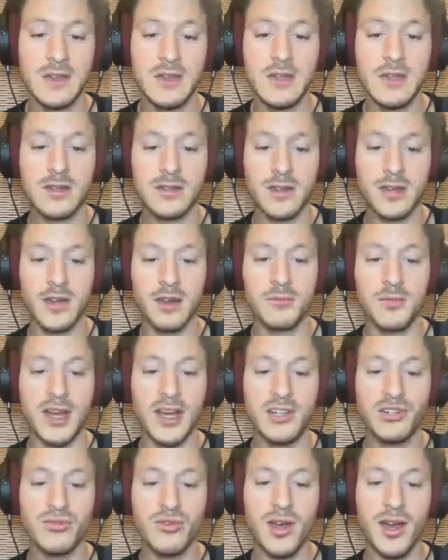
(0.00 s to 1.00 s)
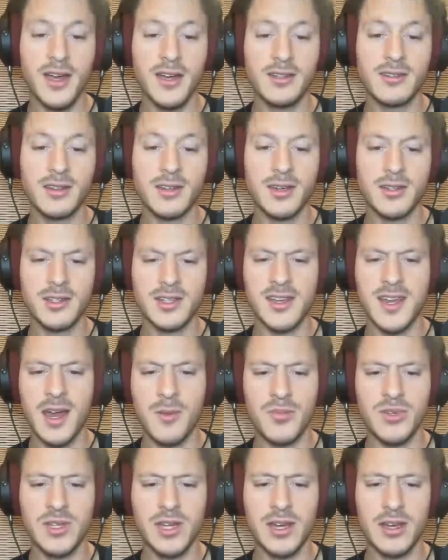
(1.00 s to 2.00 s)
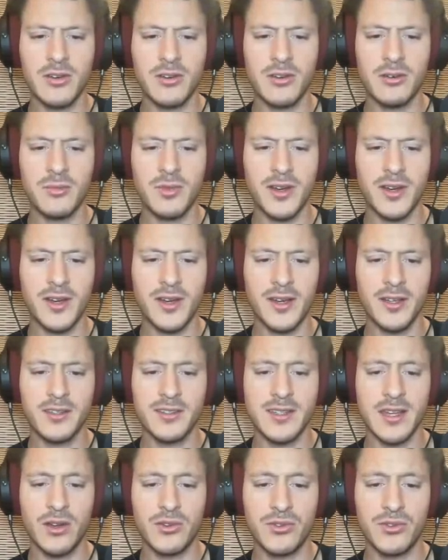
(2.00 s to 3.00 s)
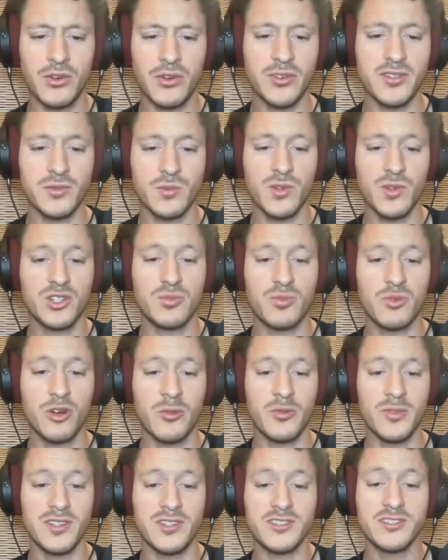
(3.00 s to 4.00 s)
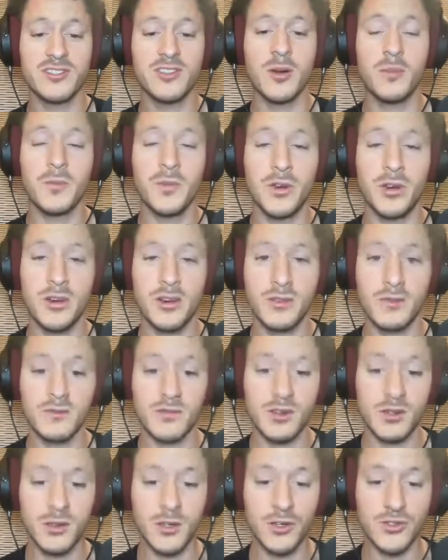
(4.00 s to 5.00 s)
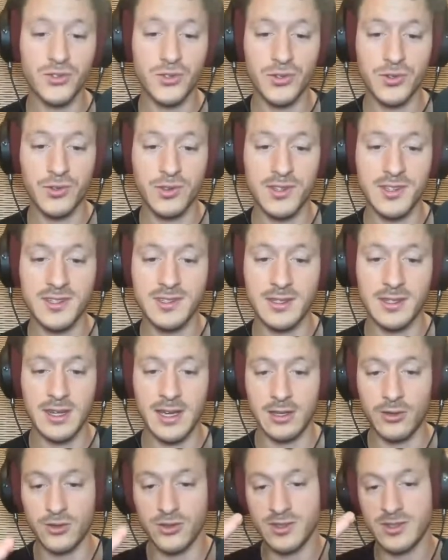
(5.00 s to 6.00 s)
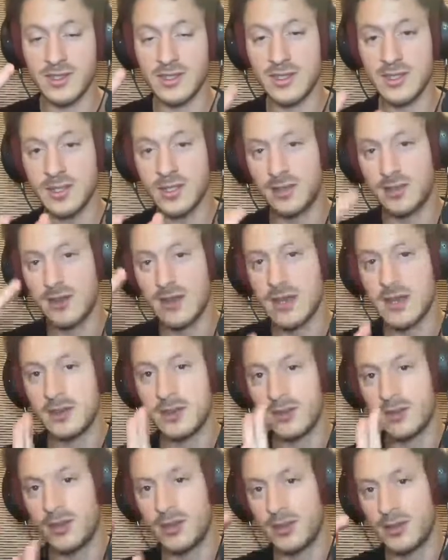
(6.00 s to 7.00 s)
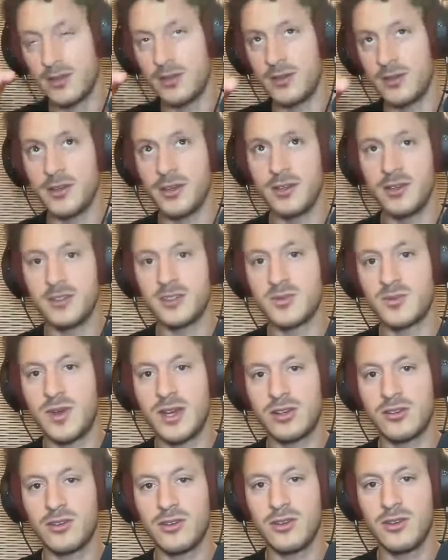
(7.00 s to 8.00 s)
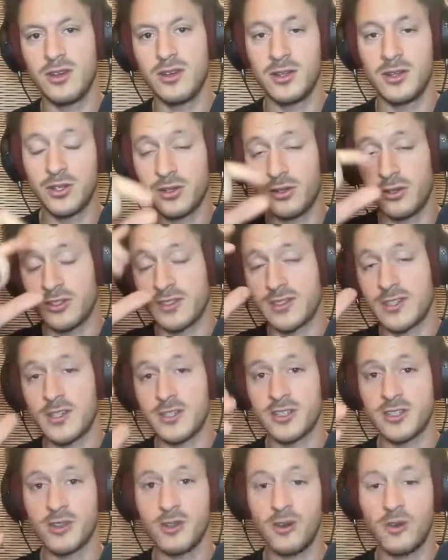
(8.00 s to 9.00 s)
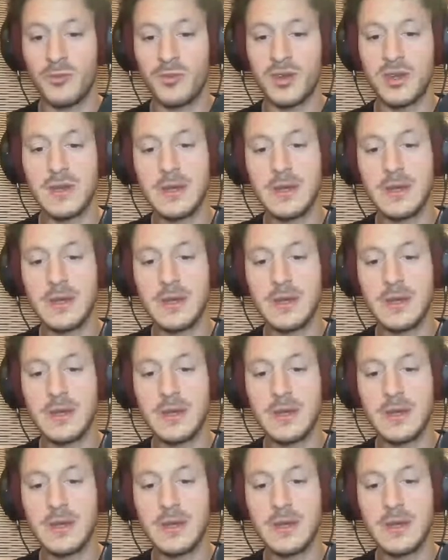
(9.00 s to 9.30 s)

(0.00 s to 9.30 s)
yeah, I tried a Decapitator by Sound Toys, which brought me somewhere closer to this, and I could see in an oscilloscope